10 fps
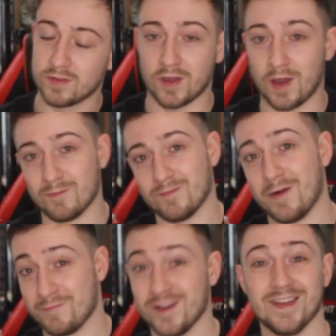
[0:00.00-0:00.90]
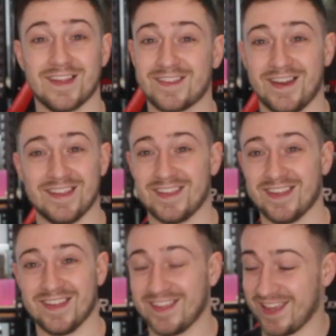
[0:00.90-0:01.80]
So I'm, I'm really excited
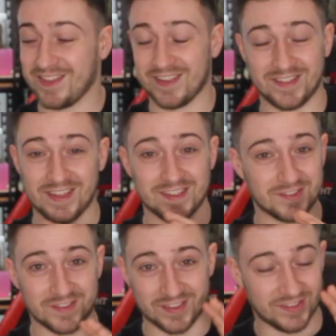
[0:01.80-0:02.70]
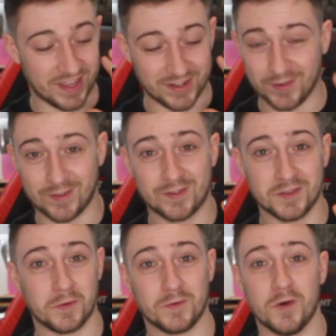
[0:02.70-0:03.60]
to get this. This They look
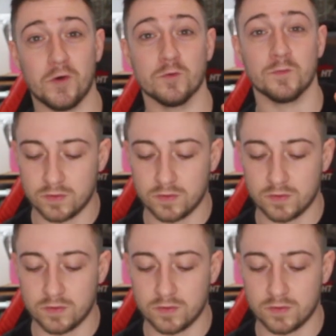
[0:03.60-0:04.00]
so cool.